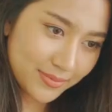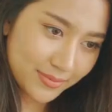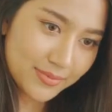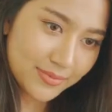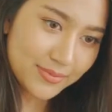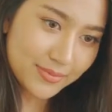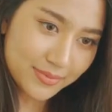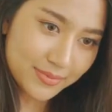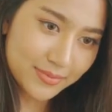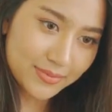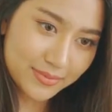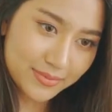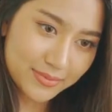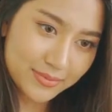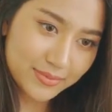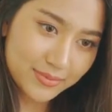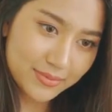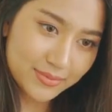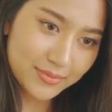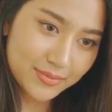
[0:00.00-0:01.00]
you don't want to
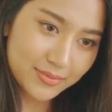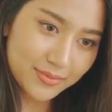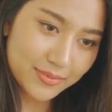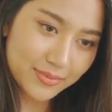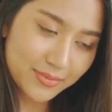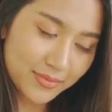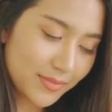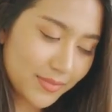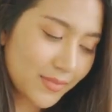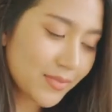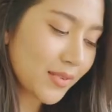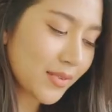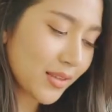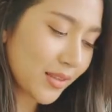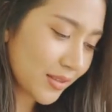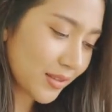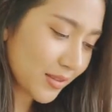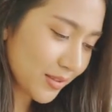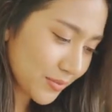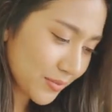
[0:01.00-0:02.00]
miss this exclusive
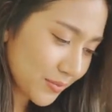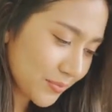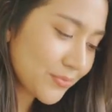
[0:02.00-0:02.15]
offer.